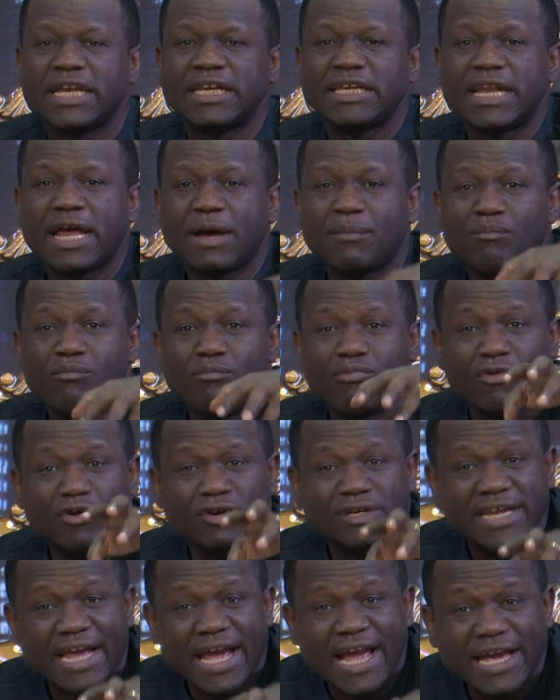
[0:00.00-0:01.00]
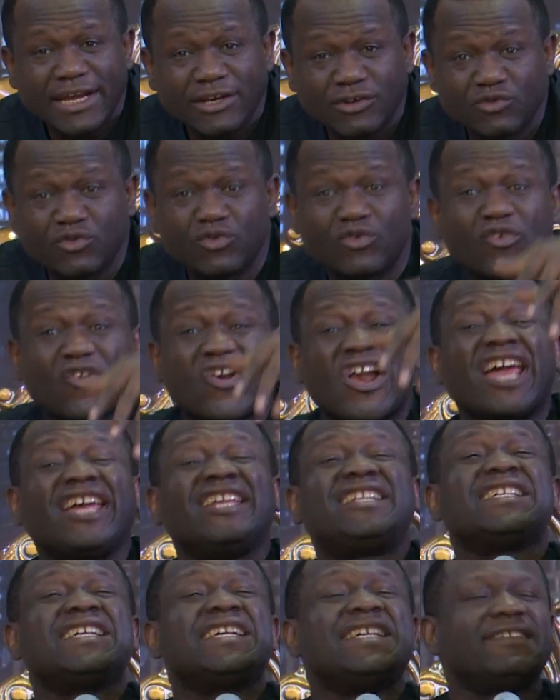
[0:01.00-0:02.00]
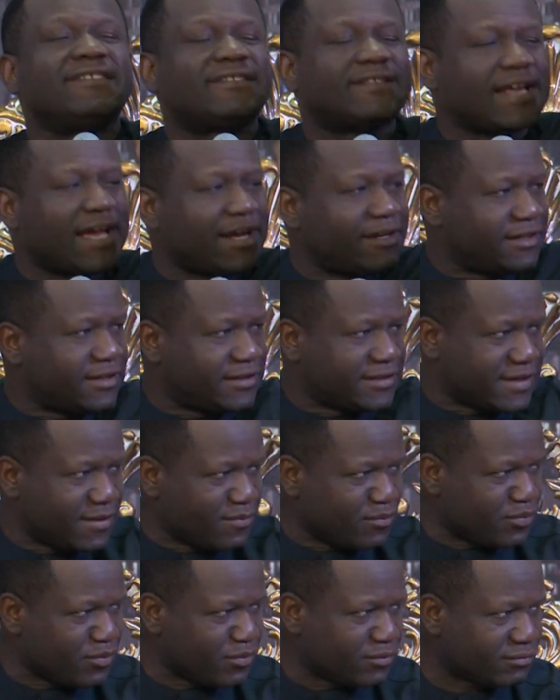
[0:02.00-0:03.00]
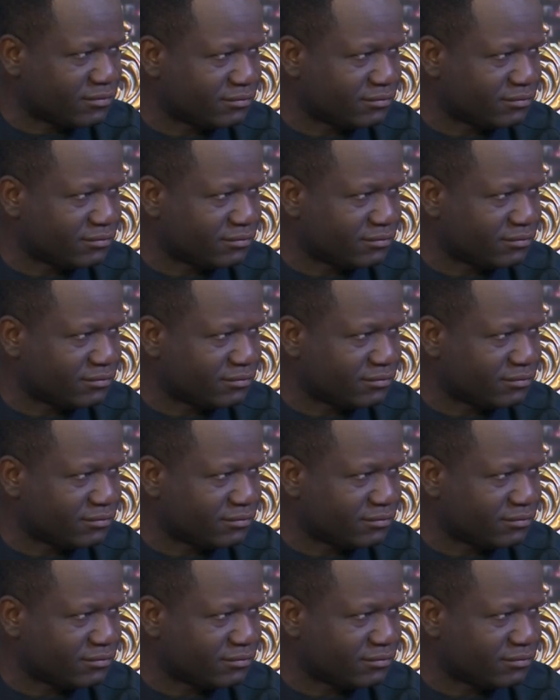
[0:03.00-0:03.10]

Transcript: that brought the idol right inside the temple.